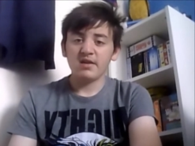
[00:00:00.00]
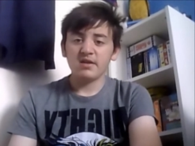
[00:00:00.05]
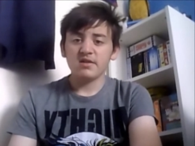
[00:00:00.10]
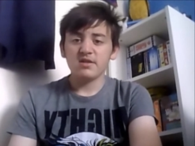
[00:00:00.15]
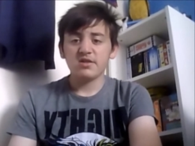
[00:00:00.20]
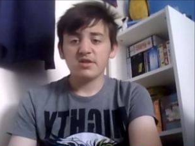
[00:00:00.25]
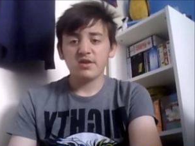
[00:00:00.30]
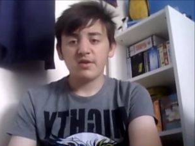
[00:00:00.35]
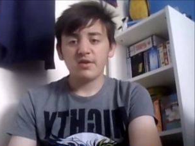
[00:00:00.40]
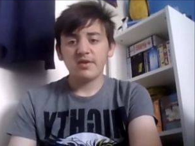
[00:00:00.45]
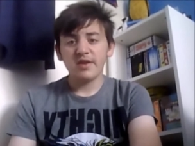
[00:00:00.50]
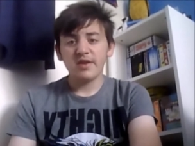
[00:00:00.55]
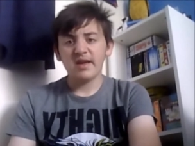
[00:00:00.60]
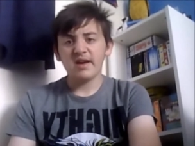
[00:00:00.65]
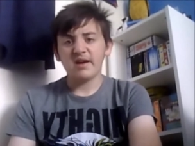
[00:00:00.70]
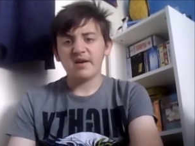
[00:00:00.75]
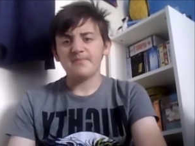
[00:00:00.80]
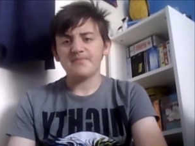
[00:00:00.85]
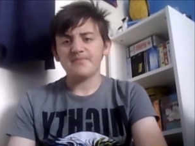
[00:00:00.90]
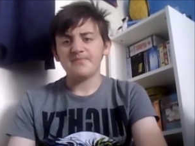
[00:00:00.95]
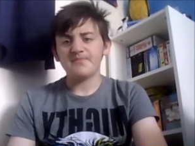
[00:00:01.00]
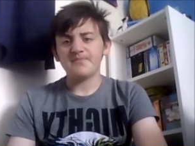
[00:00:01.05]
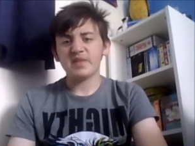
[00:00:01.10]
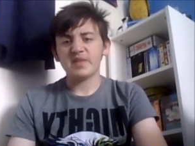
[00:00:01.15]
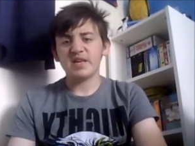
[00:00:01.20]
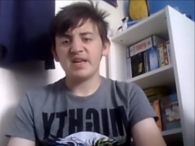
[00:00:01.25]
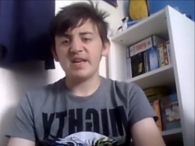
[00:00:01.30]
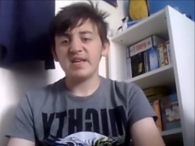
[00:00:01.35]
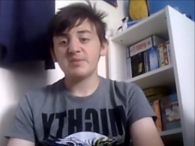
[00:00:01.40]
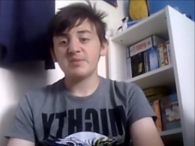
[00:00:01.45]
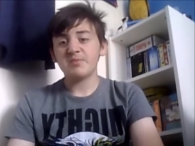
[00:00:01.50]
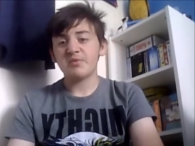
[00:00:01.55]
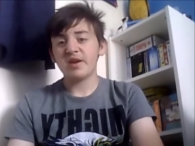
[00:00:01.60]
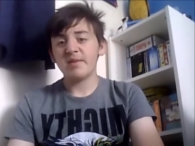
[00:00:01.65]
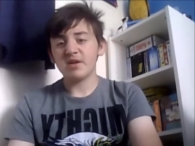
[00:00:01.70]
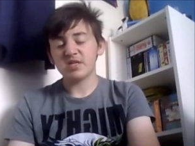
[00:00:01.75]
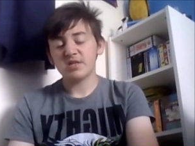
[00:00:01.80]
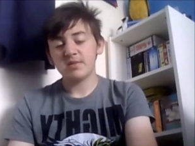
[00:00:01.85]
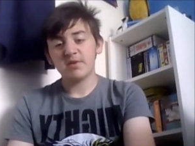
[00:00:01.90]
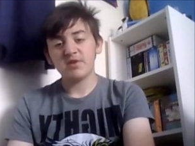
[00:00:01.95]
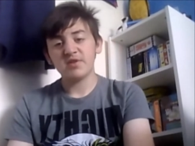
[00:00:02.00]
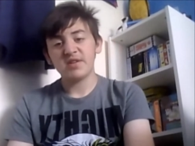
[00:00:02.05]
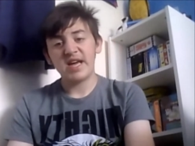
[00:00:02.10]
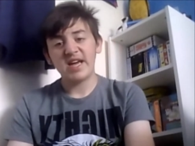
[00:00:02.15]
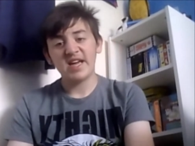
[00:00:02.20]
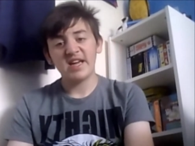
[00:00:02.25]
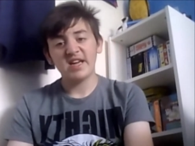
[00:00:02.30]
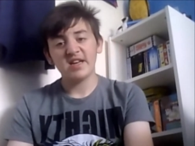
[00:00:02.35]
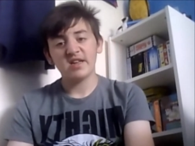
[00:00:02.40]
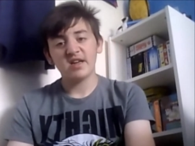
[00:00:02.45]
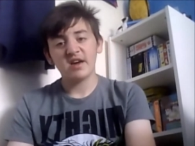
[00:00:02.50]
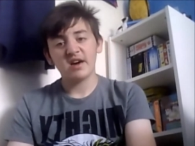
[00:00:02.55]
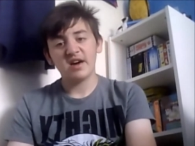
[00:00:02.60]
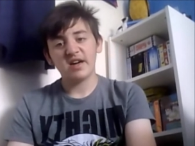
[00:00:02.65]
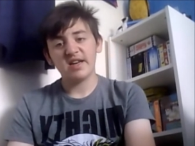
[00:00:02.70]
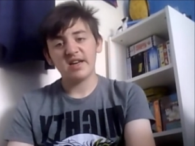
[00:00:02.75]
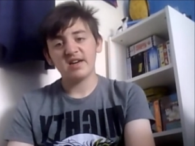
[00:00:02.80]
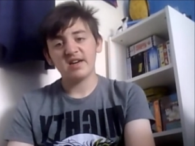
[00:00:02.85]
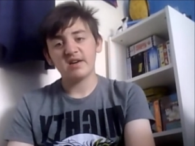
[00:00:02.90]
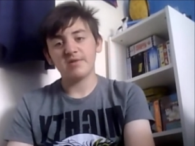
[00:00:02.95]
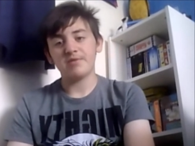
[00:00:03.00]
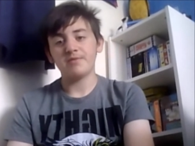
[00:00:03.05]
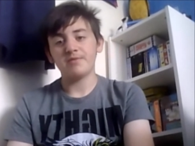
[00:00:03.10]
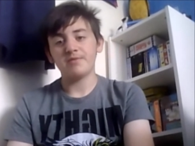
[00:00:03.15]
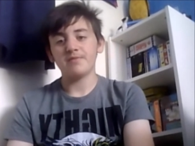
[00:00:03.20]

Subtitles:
So yeah, he's pretty much the most hated guy now.